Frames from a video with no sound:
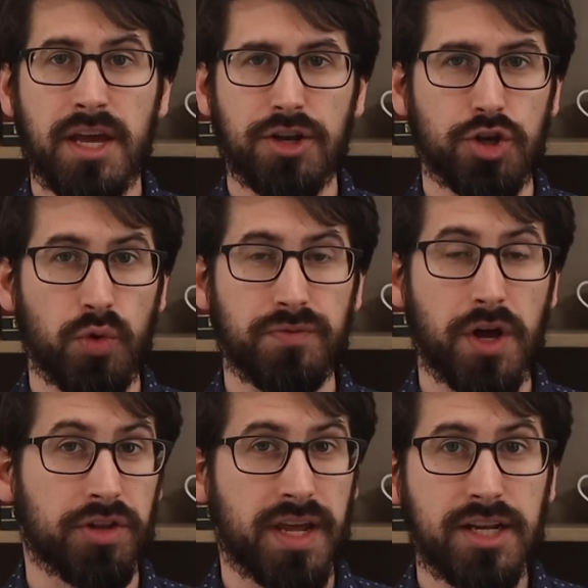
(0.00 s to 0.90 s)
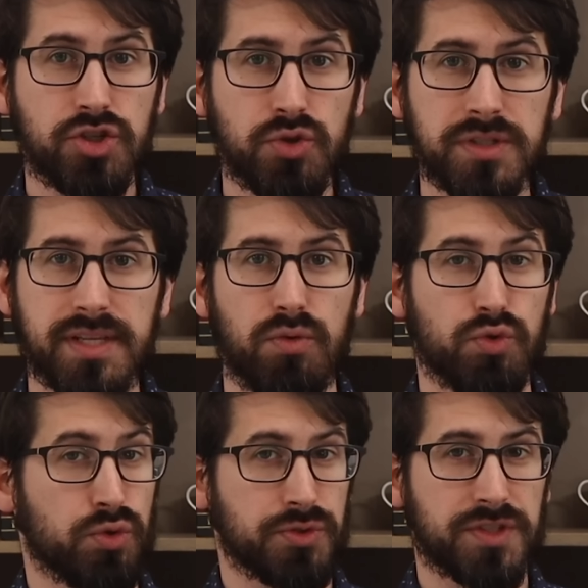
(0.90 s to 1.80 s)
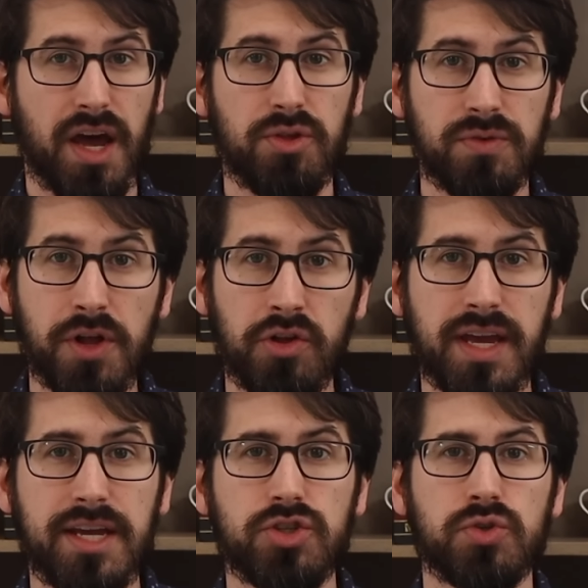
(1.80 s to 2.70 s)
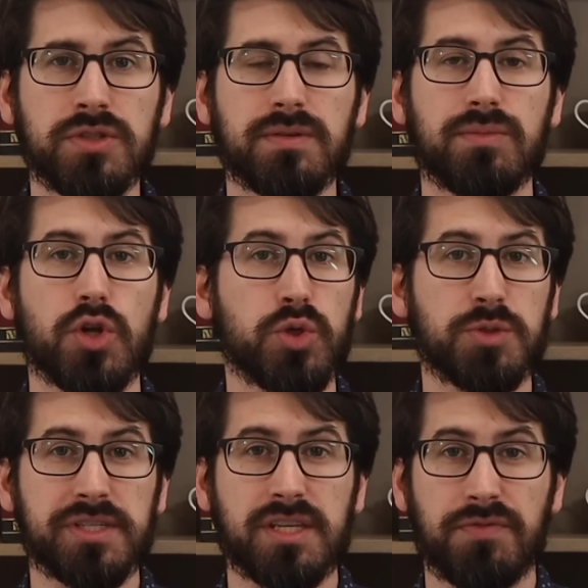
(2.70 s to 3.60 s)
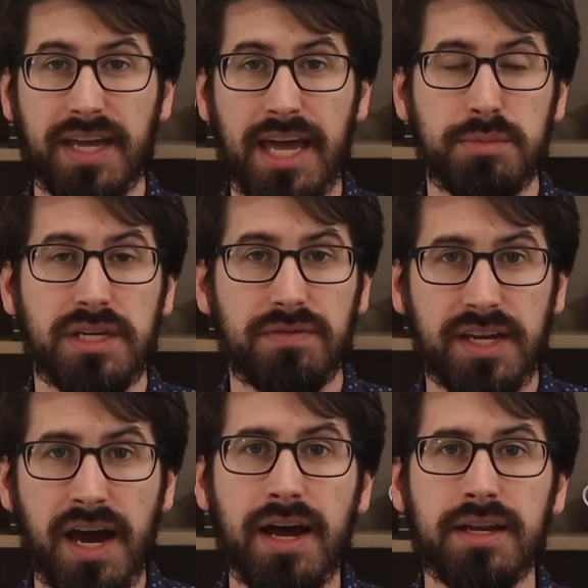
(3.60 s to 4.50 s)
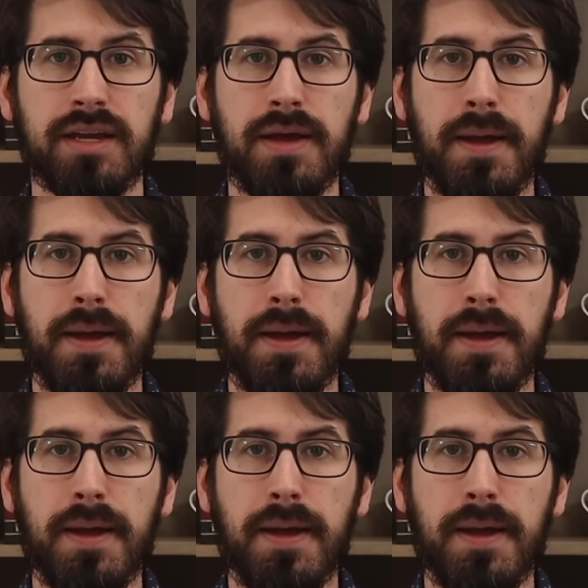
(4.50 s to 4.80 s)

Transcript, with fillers: No fallen angels that rules other fallen angels, no specific enemy of God,